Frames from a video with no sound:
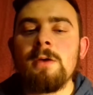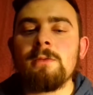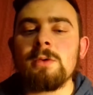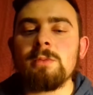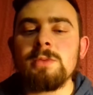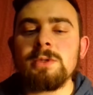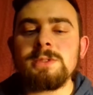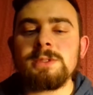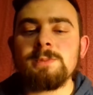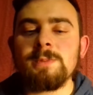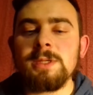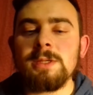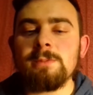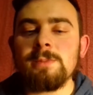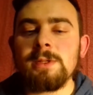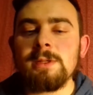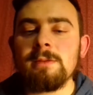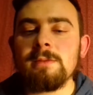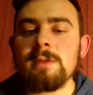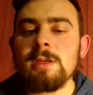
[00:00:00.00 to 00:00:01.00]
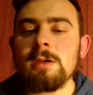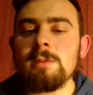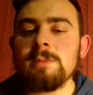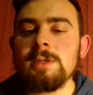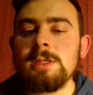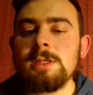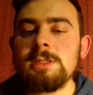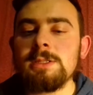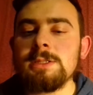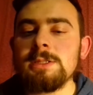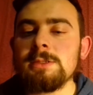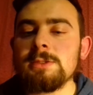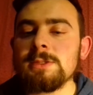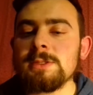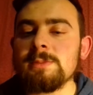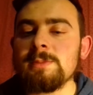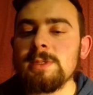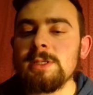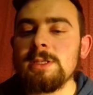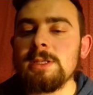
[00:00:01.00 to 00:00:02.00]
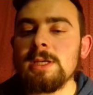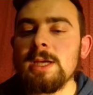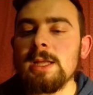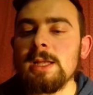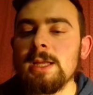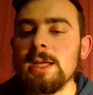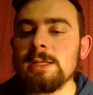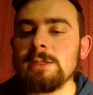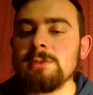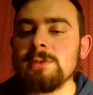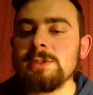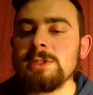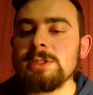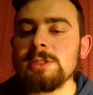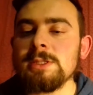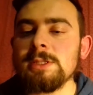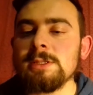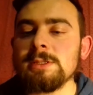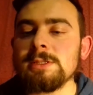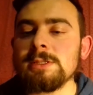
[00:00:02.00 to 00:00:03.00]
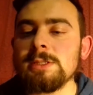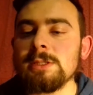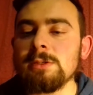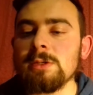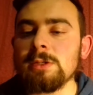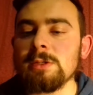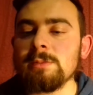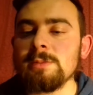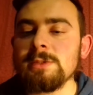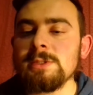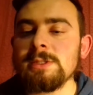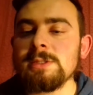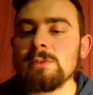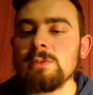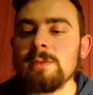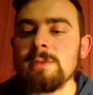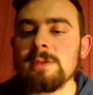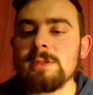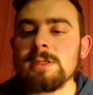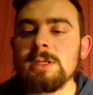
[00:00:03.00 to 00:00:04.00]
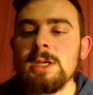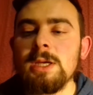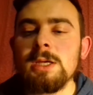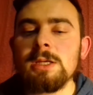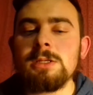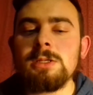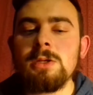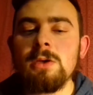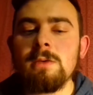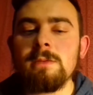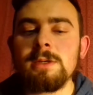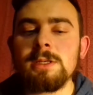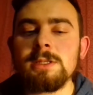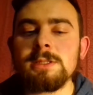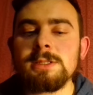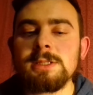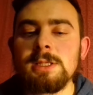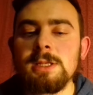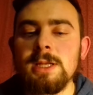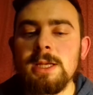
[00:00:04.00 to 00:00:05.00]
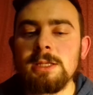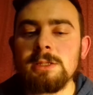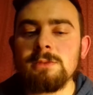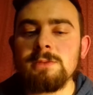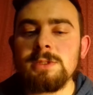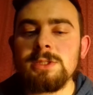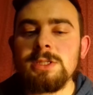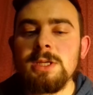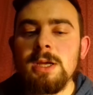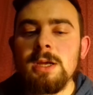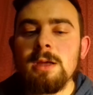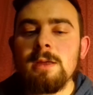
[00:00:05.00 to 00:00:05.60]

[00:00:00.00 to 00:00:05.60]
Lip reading: For most people, the ability to speak a language is synonymous with knowing the language.